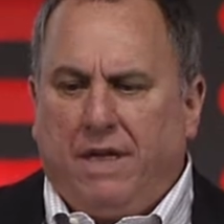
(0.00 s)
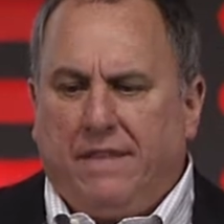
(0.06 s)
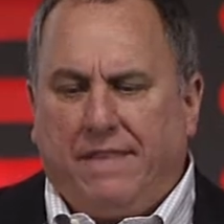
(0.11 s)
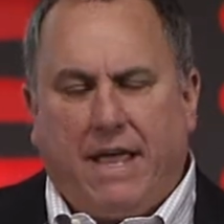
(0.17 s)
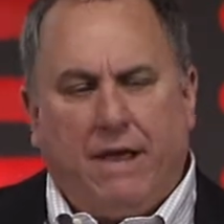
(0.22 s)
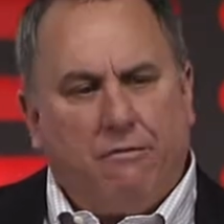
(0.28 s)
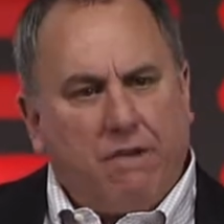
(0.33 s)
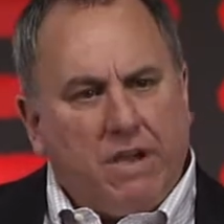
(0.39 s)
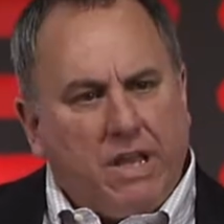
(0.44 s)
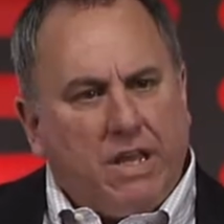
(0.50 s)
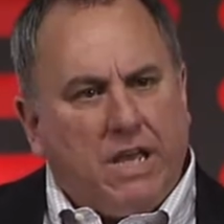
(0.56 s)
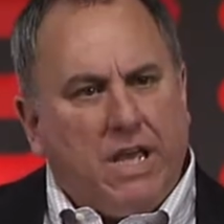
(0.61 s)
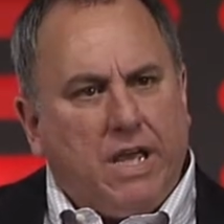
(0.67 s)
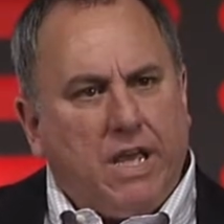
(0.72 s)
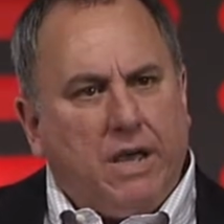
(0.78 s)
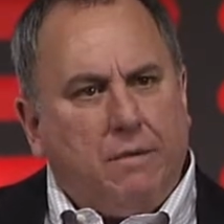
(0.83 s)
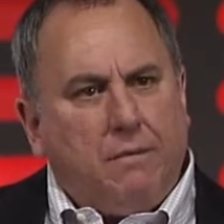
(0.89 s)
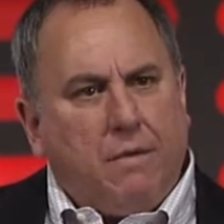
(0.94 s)
They
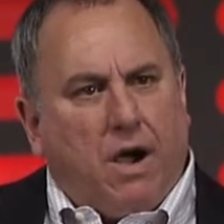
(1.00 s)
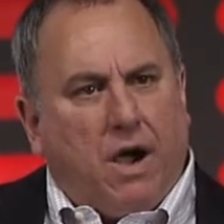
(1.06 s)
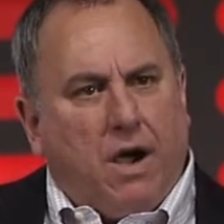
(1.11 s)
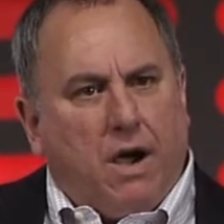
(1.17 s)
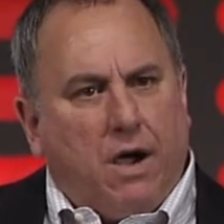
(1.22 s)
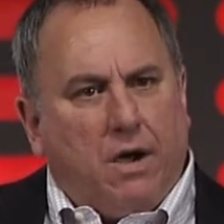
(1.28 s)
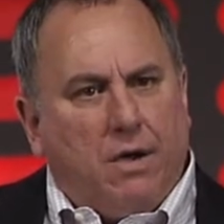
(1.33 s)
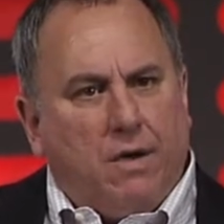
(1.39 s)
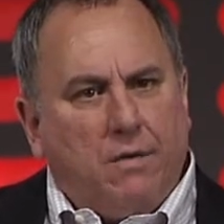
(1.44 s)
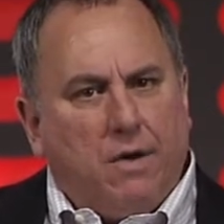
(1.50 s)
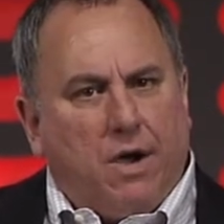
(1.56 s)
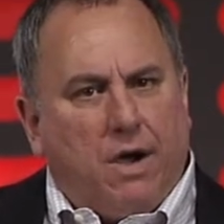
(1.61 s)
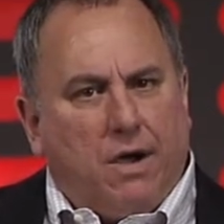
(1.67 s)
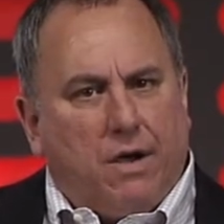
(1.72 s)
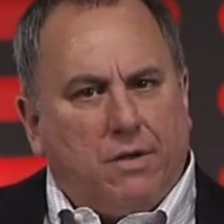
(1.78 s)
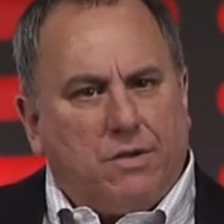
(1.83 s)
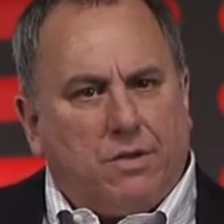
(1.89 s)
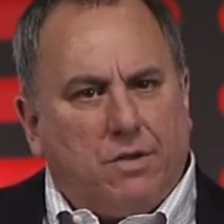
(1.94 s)
really
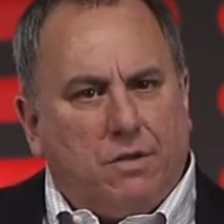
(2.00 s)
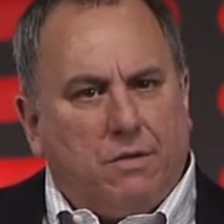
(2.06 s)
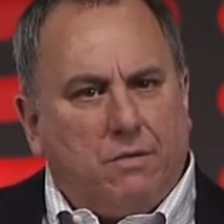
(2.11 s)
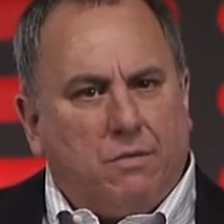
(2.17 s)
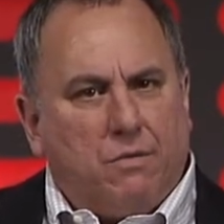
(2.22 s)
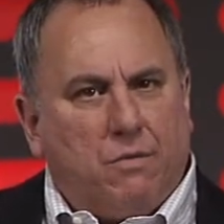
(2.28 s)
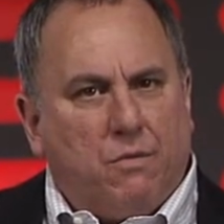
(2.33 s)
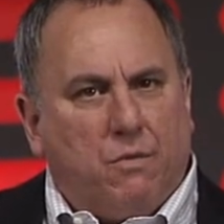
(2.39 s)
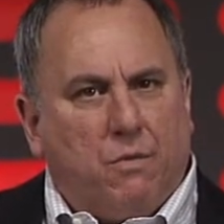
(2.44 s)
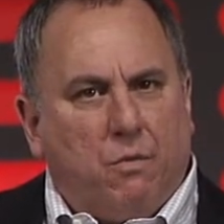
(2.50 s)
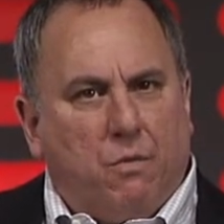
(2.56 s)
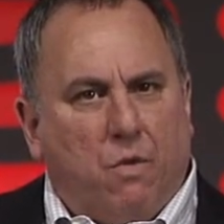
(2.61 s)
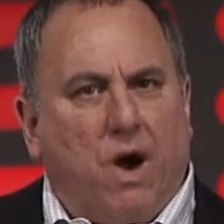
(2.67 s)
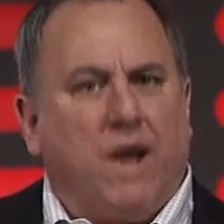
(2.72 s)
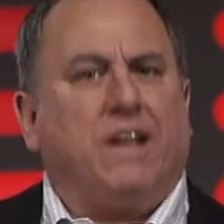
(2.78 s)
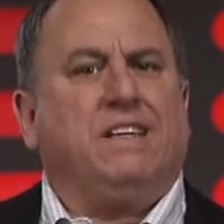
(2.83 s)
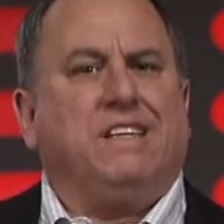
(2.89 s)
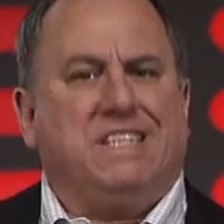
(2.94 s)

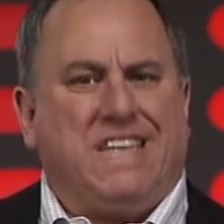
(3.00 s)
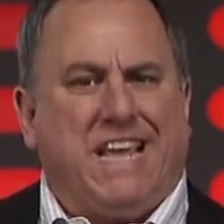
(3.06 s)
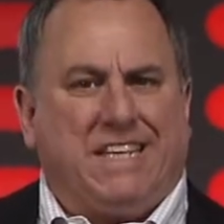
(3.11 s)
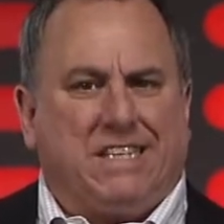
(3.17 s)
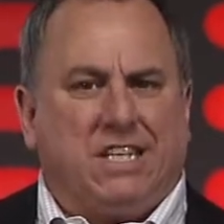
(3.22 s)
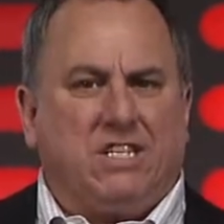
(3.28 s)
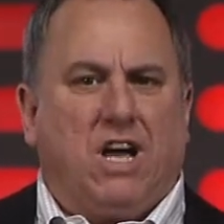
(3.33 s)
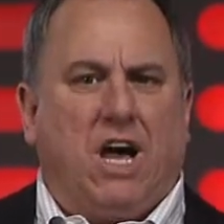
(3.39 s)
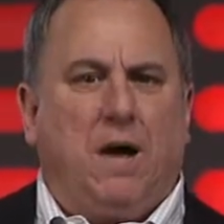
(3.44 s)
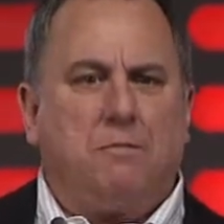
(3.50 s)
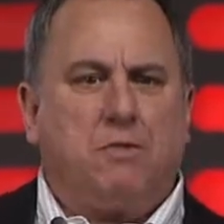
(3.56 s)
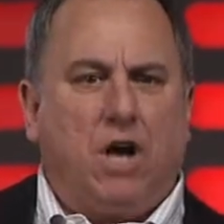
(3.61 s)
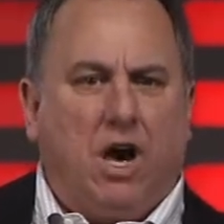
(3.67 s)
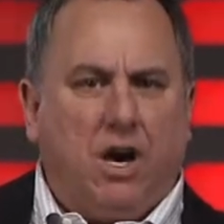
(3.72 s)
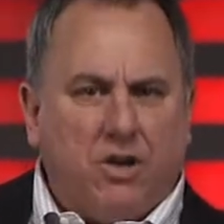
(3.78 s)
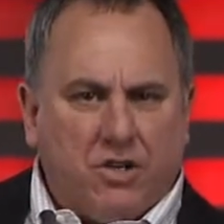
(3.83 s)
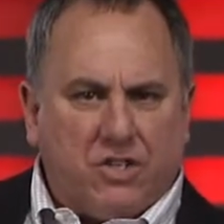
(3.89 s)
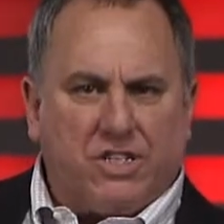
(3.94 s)
wanted to take the time to
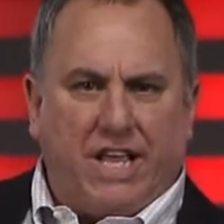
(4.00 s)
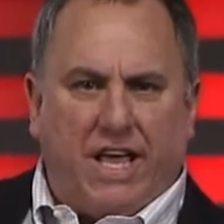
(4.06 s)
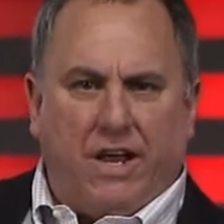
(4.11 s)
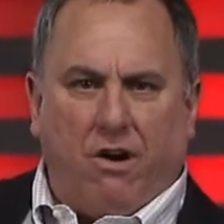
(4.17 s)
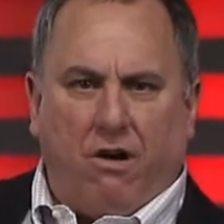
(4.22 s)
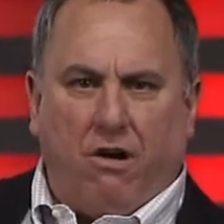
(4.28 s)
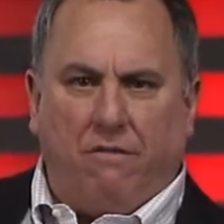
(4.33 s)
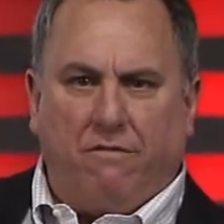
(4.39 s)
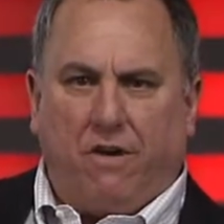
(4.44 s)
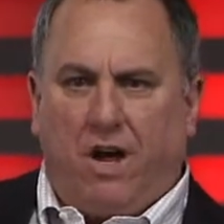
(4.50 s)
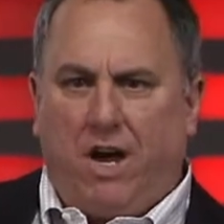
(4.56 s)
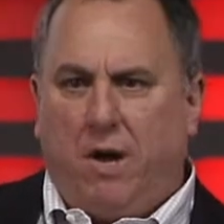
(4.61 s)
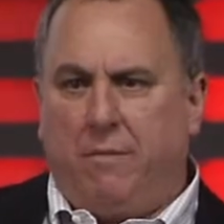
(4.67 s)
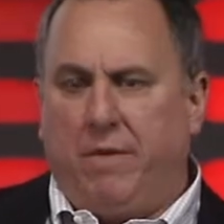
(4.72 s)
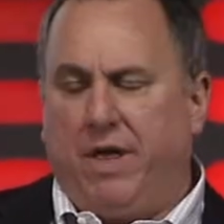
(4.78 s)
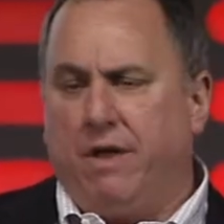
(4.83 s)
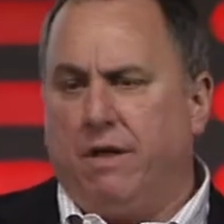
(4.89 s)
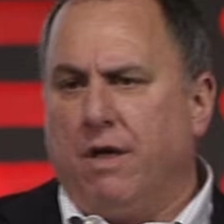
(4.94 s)
understand our
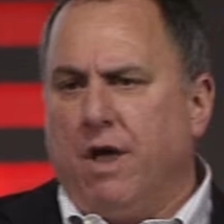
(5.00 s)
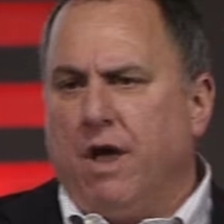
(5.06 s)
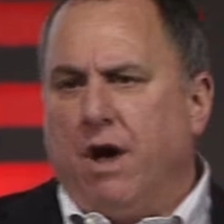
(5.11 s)
environment.